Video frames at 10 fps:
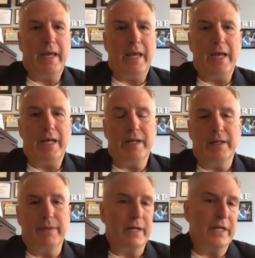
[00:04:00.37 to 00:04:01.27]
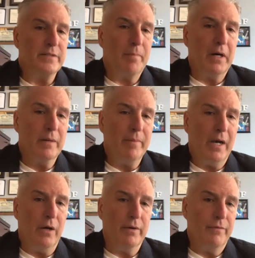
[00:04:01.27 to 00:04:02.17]
And the nice part
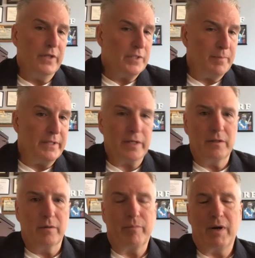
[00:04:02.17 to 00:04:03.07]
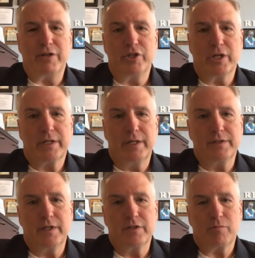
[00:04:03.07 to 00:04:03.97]
about this particular project
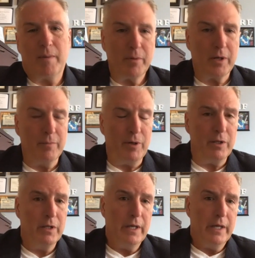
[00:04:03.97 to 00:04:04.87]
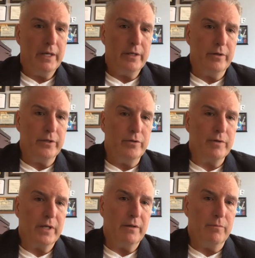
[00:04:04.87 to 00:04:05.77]
is it's replicable. You know,
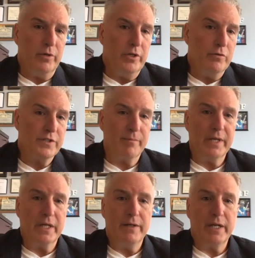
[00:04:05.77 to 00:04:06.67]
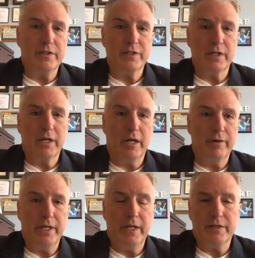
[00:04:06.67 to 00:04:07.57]
we do something in Dickinson
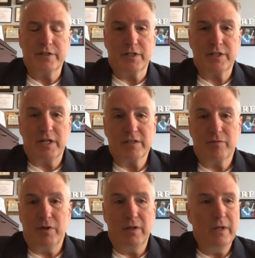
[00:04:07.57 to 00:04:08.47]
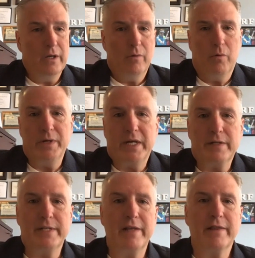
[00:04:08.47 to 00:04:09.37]
County, it's successful. Well, we
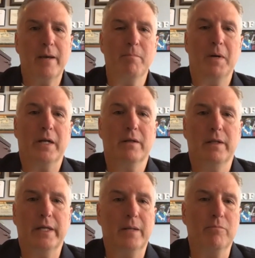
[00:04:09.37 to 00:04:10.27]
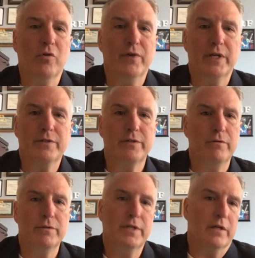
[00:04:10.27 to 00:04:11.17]
could take that model and move it
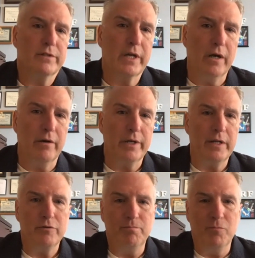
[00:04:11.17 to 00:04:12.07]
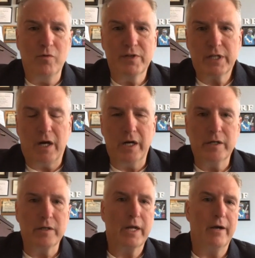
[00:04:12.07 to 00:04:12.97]
to Delta County, move it to
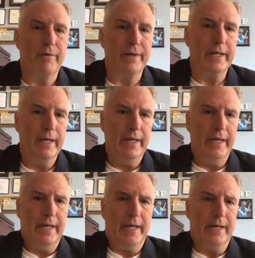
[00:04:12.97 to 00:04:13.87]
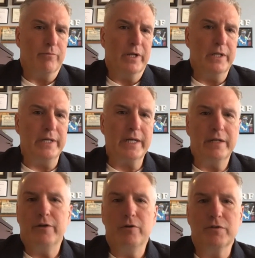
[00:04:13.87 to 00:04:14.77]
Iron County, and really
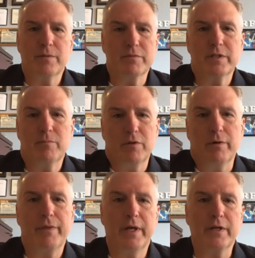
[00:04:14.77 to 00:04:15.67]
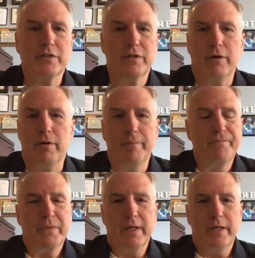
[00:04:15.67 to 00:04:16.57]
kind of do some similar things. So,
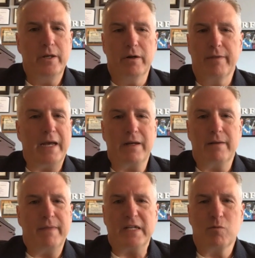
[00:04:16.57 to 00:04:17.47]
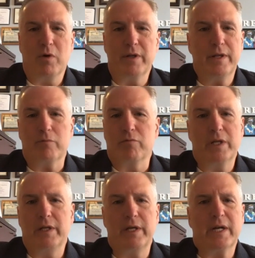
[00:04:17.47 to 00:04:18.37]
you know, that's one that
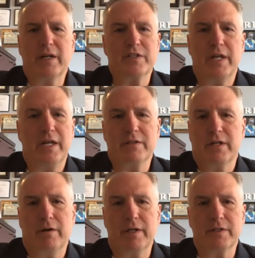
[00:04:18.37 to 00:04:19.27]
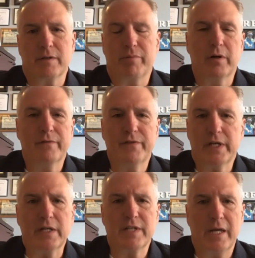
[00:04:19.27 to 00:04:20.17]
really kind of stands out as a
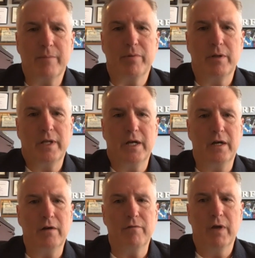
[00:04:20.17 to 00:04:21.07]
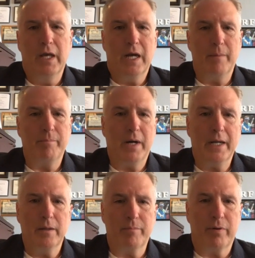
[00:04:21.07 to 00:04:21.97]
perfect example of a
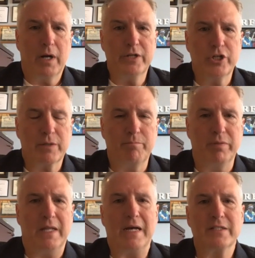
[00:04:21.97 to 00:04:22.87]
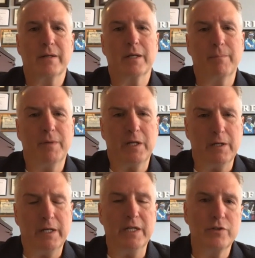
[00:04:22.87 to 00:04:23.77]
pilot project
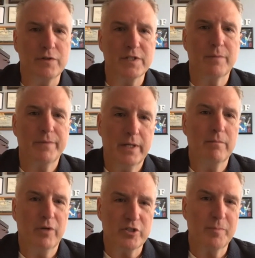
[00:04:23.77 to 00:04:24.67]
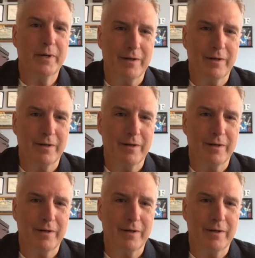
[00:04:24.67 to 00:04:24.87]
blossoming into something much